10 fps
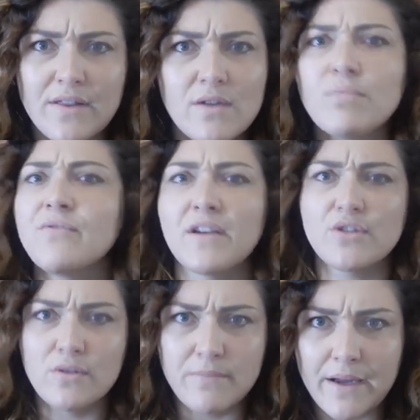They're
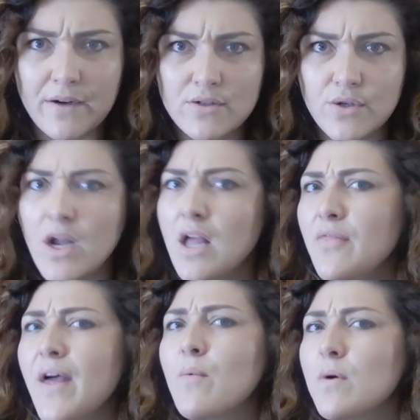professional beggars. Or
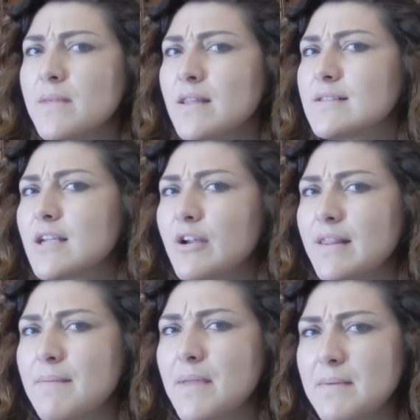that woman that's carrying
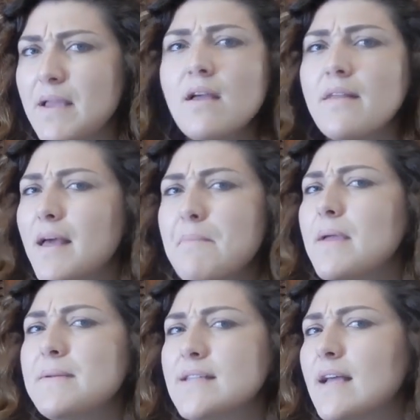that
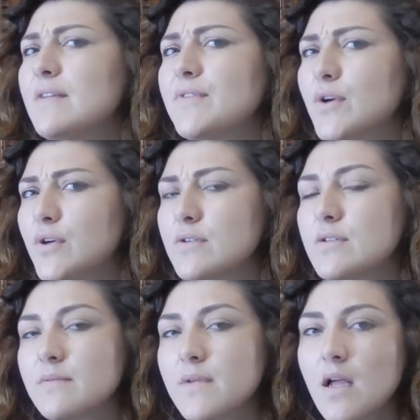baby's not even hers.